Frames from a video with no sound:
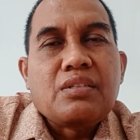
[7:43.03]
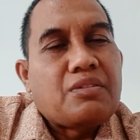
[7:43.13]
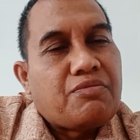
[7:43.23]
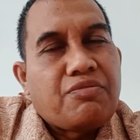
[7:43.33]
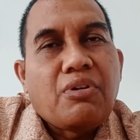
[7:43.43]

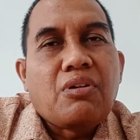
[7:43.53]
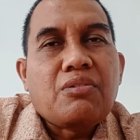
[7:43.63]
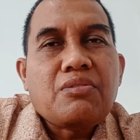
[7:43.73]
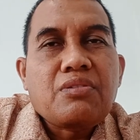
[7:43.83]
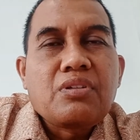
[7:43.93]
And then
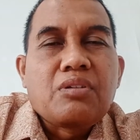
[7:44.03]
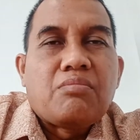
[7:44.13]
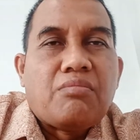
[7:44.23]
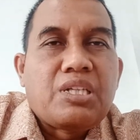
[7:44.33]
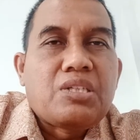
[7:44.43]

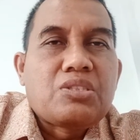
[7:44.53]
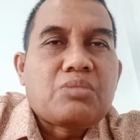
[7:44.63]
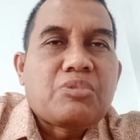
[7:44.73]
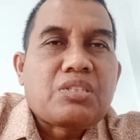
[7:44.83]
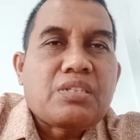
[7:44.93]
fourth,
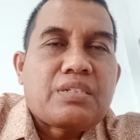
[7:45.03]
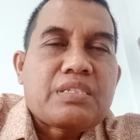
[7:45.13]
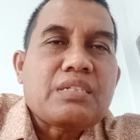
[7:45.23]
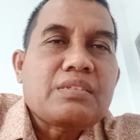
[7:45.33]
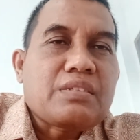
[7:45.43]
management
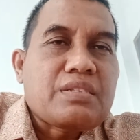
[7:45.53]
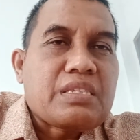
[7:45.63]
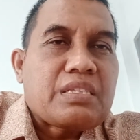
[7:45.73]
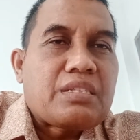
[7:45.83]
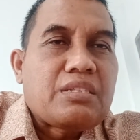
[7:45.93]

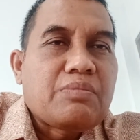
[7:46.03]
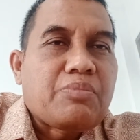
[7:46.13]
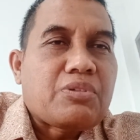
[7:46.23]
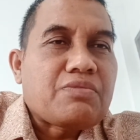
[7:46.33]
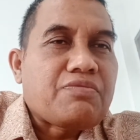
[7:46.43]
consultancy
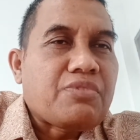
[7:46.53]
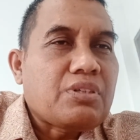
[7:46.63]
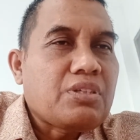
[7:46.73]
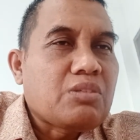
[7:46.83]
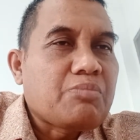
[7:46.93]

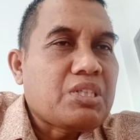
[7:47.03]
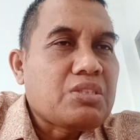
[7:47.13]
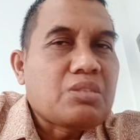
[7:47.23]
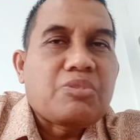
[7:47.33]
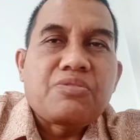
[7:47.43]
portfolio
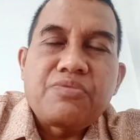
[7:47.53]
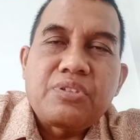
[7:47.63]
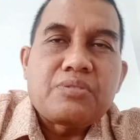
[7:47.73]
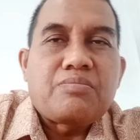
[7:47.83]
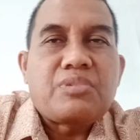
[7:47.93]
management
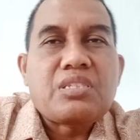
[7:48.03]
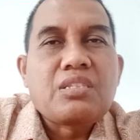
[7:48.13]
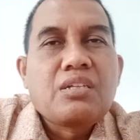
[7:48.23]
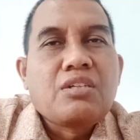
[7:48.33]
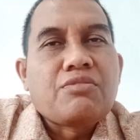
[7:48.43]

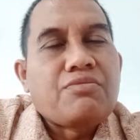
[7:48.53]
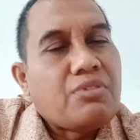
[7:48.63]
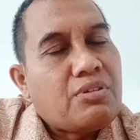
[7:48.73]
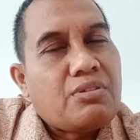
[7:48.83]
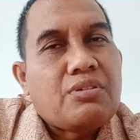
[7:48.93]
firms
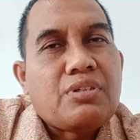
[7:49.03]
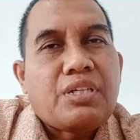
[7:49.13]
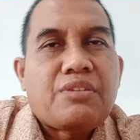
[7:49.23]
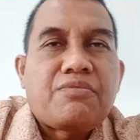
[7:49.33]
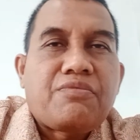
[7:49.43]

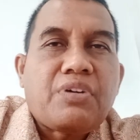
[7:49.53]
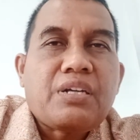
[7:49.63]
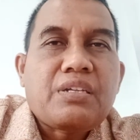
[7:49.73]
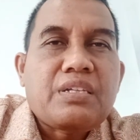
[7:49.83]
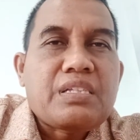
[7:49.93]
for
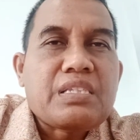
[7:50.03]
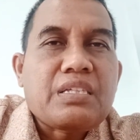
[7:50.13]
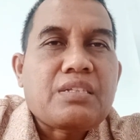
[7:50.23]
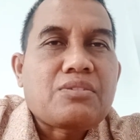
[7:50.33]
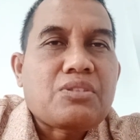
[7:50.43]

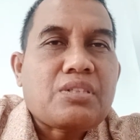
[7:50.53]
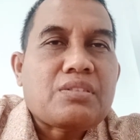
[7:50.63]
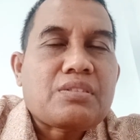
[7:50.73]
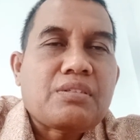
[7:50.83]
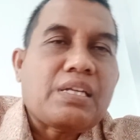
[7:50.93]
advising
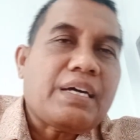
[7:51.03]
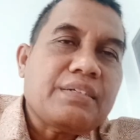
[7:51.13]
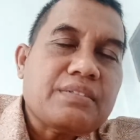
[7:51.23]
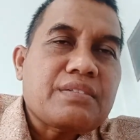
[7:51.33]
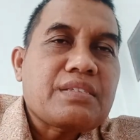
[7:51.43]
their
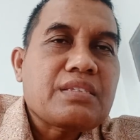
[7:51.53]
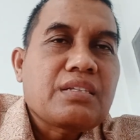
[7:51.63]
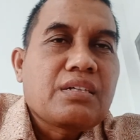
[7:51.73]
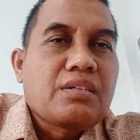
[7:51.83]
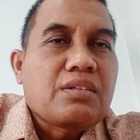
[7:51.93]

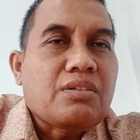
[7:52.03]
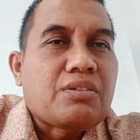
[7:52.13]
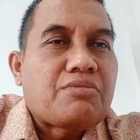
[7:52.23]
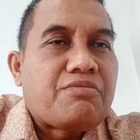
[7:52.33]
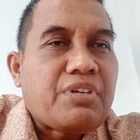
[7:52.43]
clients
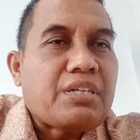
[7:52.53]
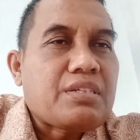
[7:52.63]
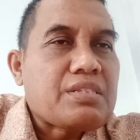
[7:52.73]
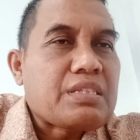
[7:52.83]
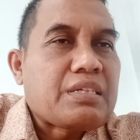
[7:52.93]
on
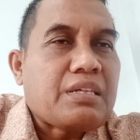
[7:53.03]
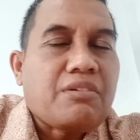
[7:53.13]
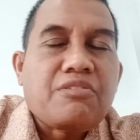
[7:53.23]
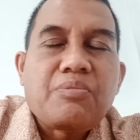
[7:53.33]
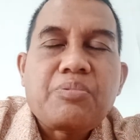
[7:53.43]
various
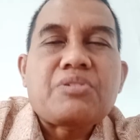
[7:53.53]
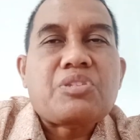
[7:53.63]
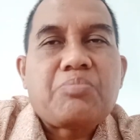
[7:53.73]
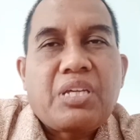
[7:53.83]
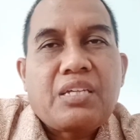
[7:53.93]
growth
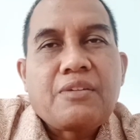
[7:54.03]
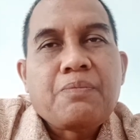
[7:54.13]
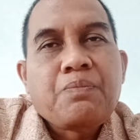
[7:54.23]
prospects.